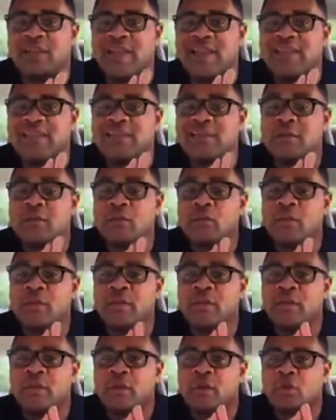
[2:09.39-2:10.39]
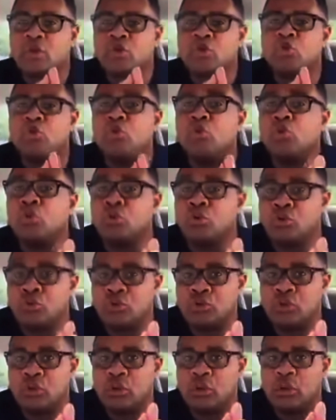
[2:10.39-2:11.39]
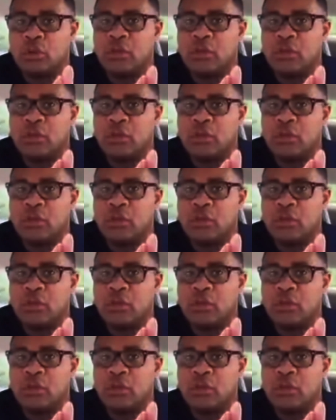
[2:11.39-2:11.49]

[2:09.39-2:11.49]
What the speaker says: that deals with tools.